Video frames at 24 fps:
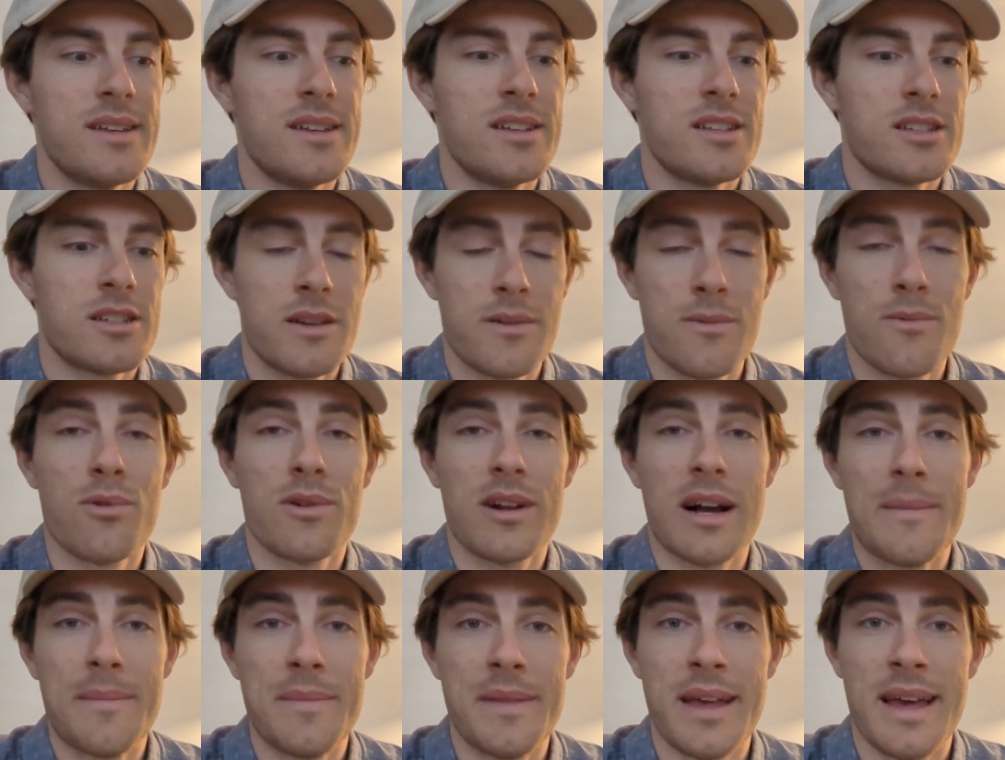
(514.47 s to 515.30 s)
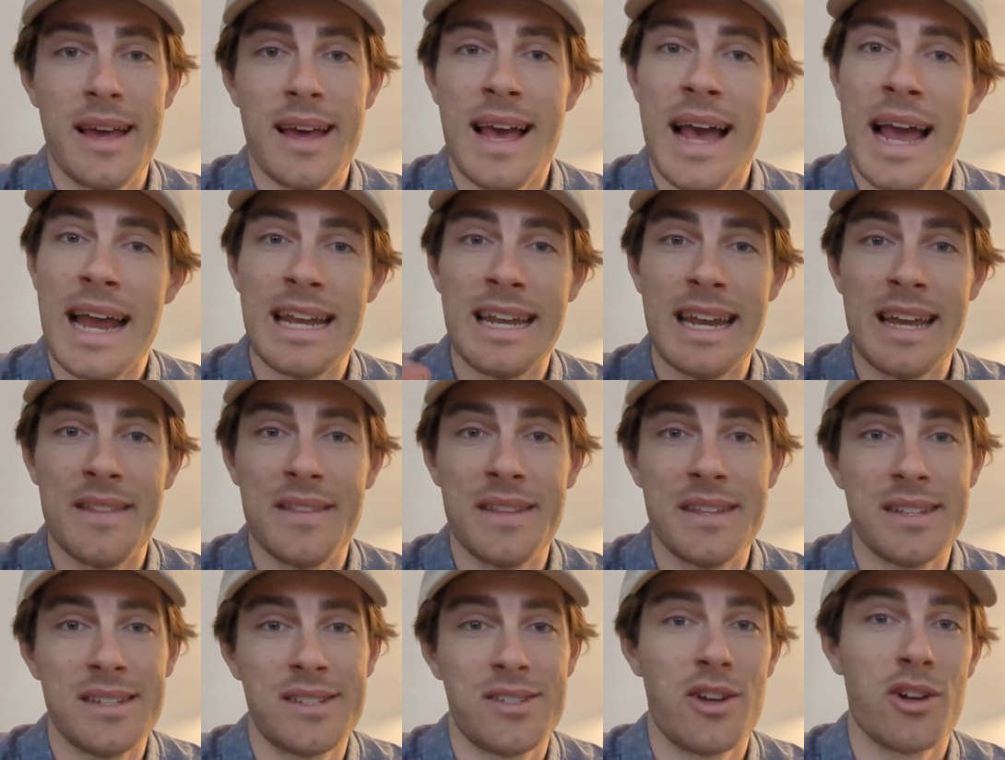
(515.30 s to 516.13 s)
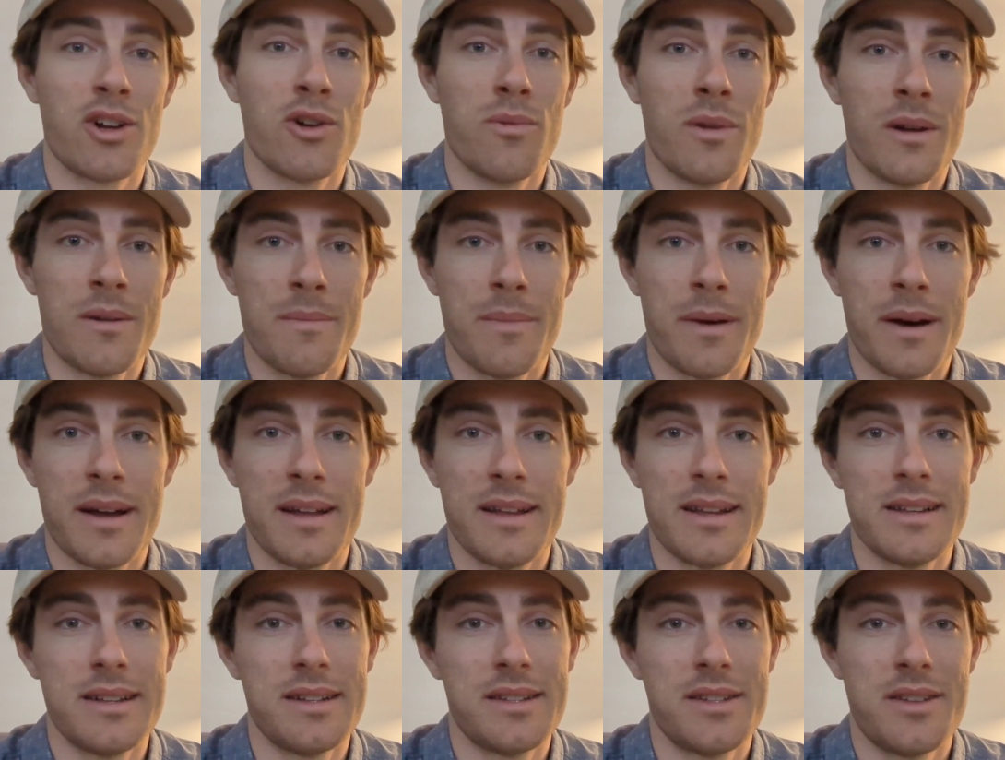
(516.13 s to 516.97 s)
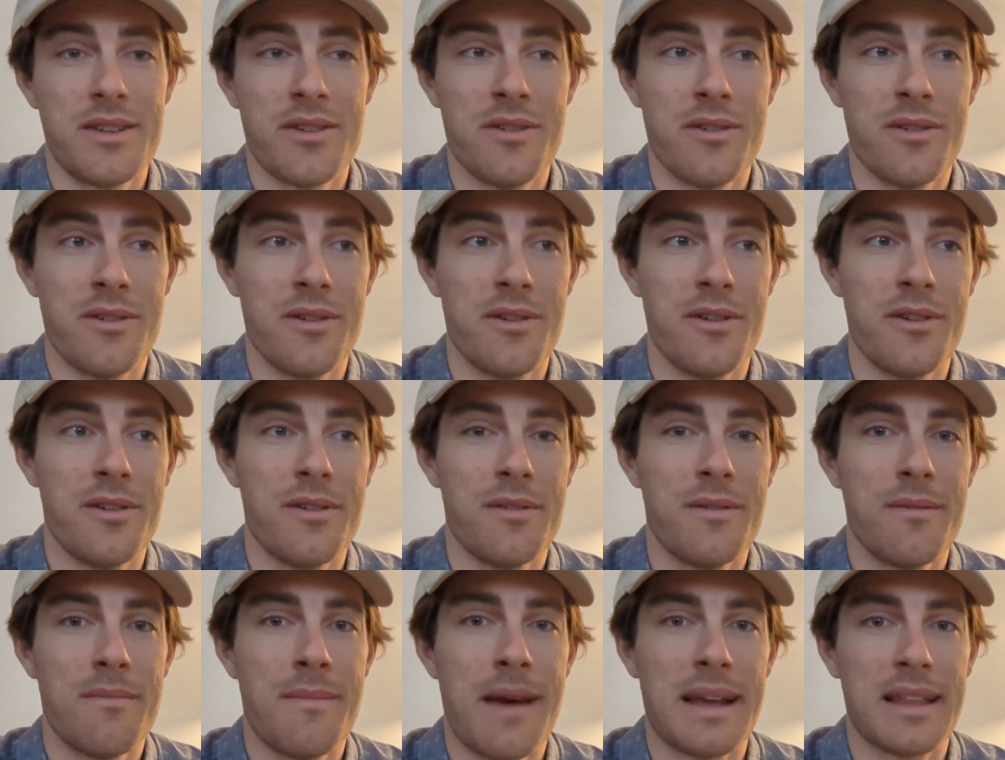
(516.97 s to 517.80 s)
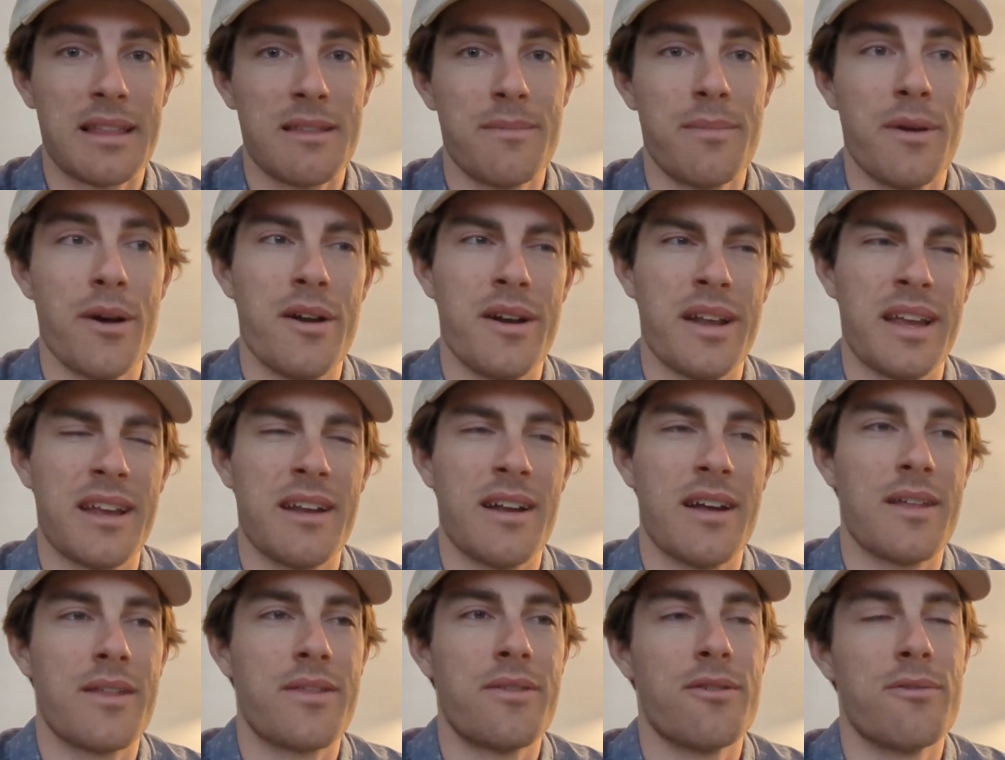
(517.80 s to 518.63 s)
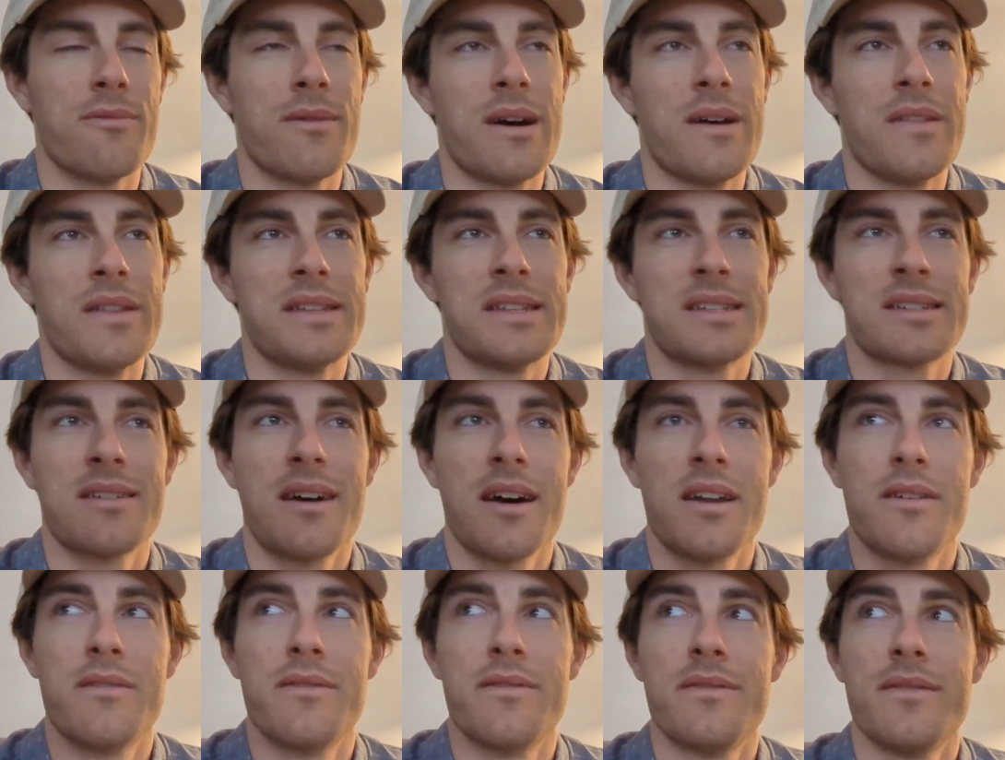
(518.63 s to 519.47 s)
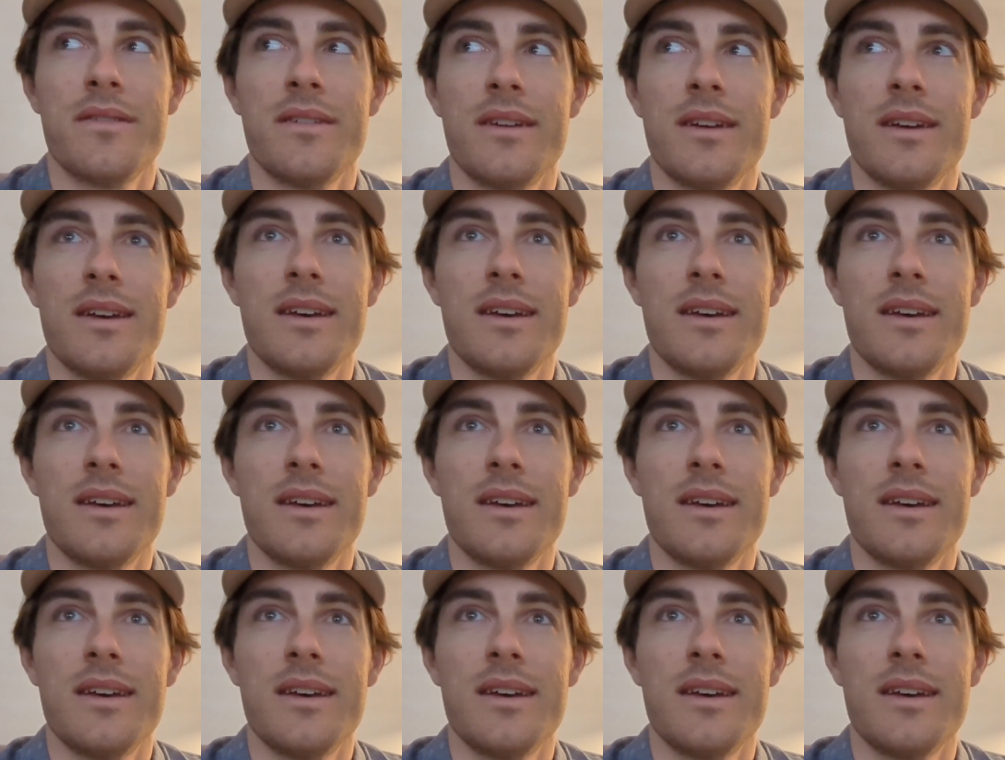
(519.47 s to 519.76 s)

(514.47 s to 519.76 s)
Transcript: So we walk up there. Hayden had the circle 1 putt to make the birdie, and I thought, well, this is kind of,